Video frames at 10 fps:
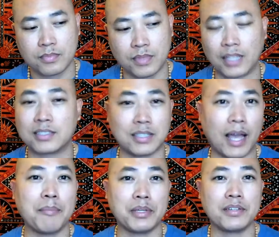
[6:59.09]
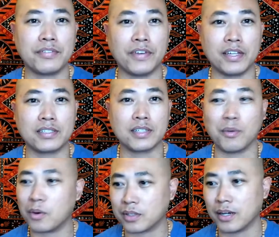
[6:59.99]
that slapped me in the face. I
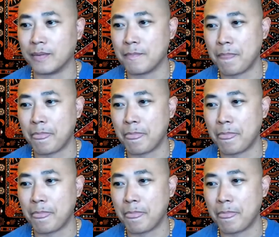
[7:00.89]
woke up,